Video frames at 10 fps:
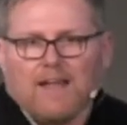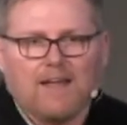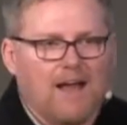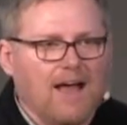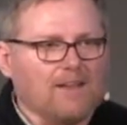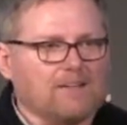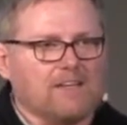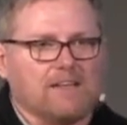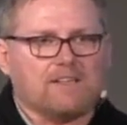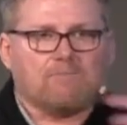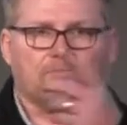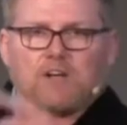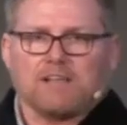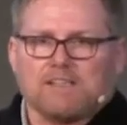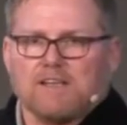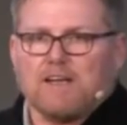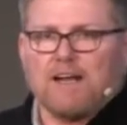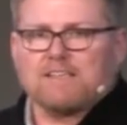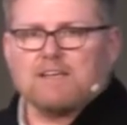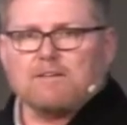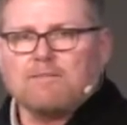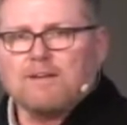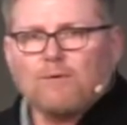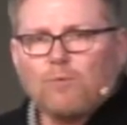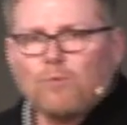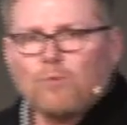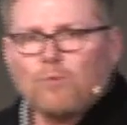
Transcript: And I looked at Justin and I said, where's